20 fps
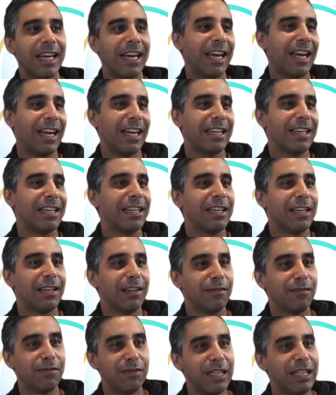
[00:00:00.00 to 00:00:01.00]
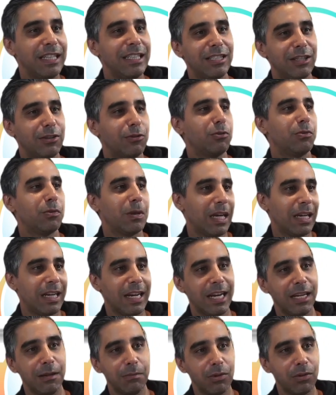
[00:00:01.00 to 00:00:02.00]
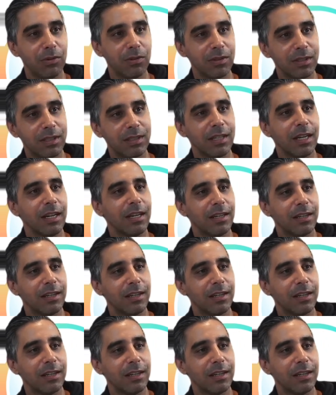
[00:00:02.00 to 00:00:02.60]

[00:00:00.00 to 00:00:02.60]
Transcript: and V2 enables